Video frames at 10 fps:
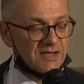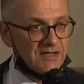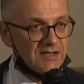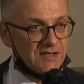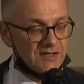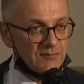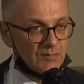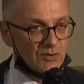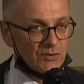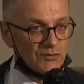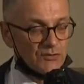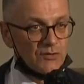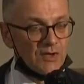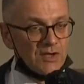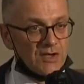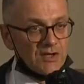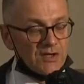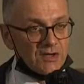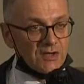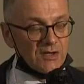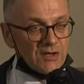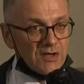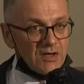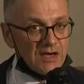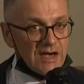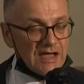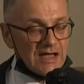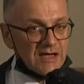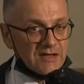Would you like to explain how